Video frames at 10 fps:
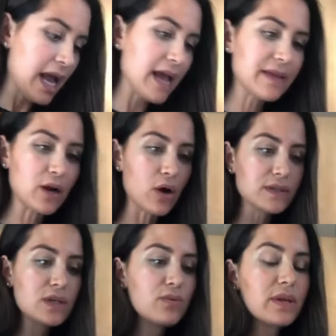And then
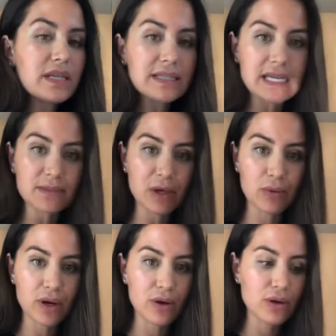also with the sesame
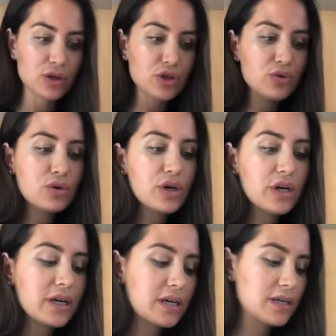oil, you
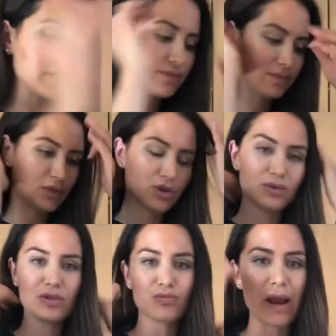could
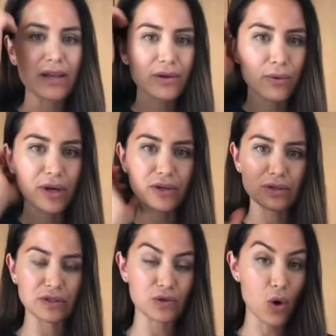use regular oil. You
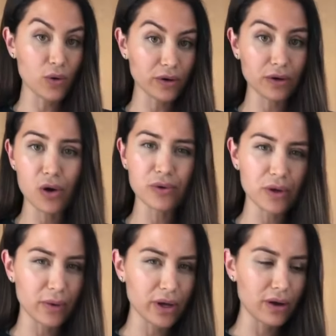could use
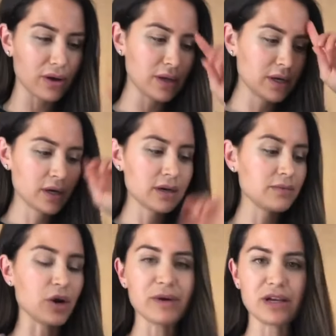coconut oil,
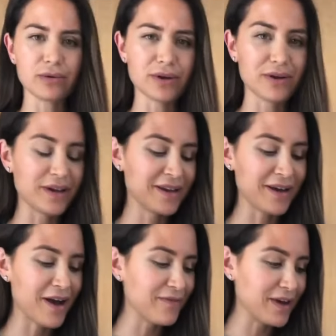not regular oil,
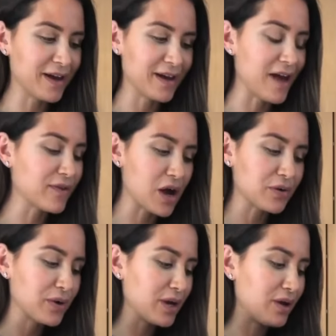
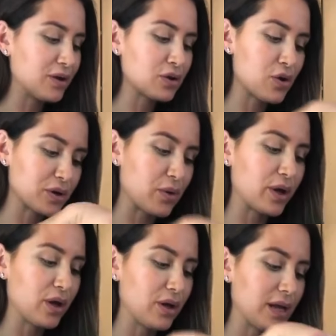avocado oil, coconut
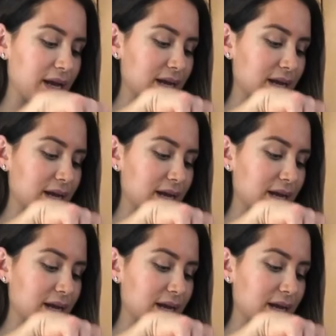oil,